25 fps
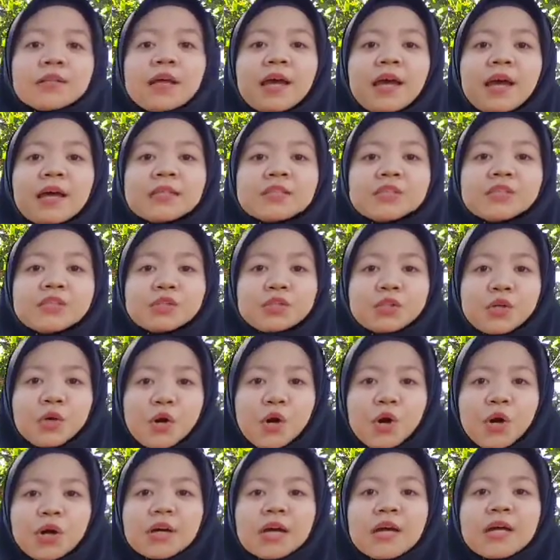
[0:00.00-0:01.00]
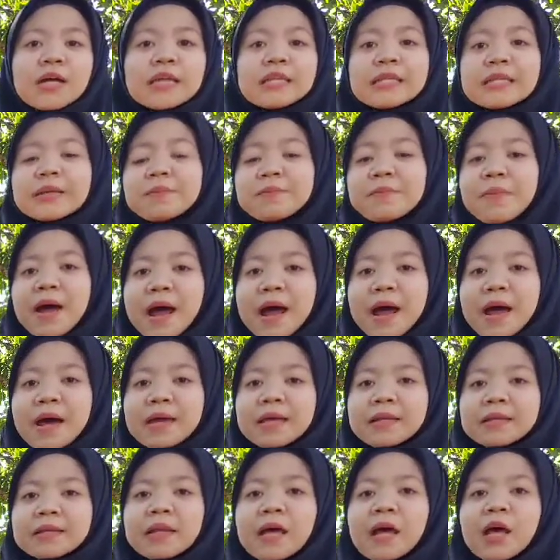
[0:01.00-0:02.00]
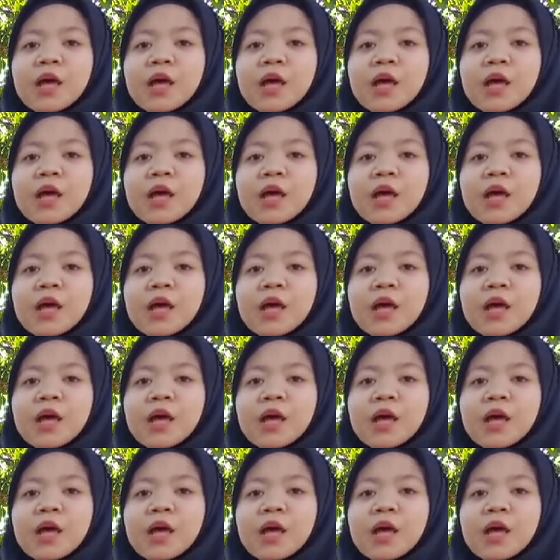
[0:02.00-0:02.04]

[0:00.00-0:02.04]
instruct the mind